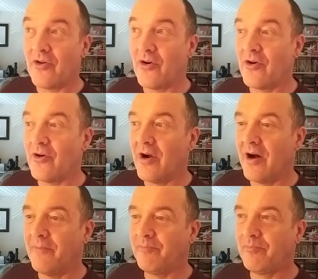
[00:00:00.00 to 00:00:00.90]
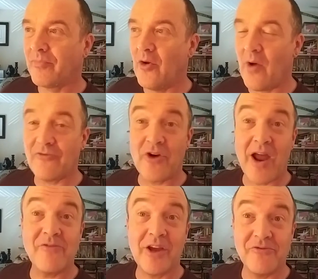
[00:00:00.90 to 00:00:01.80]
her, after
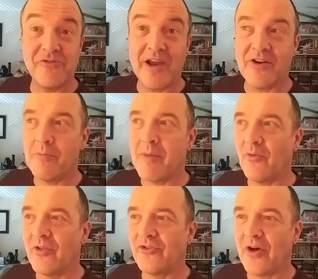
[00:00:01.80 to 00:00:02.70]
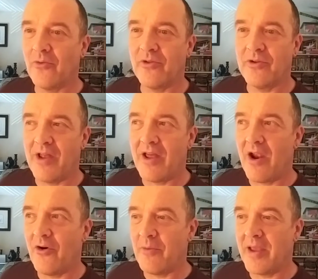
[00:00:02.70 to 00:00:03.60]
having a fight about the South and
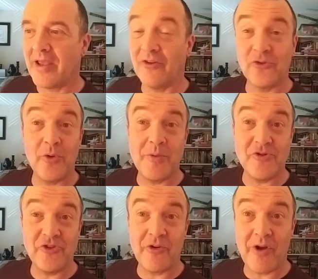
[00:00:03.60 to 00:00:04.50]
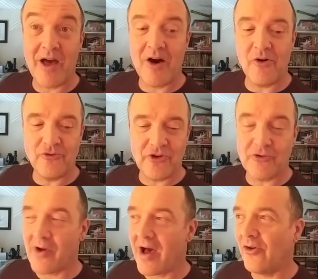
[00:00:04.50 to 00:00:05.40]
Harry making sweeping
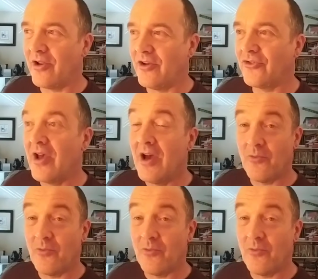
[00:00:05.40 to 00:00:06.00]
generalities,